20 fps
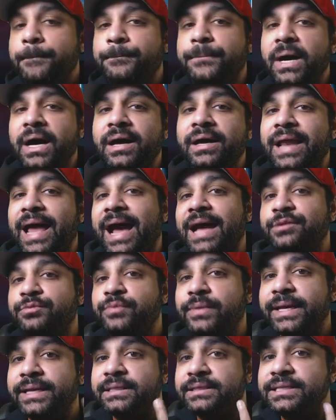But as
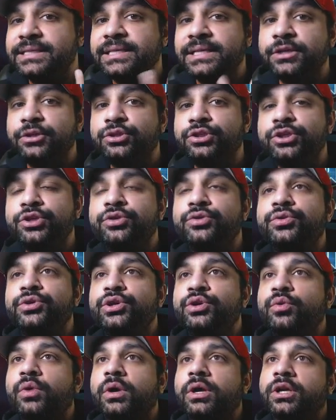we get into tier 2,
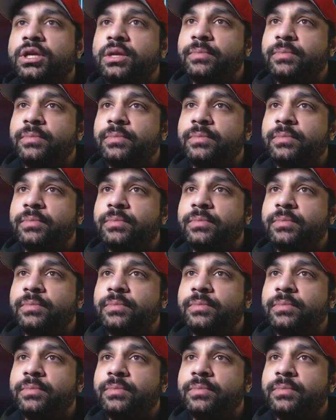you are going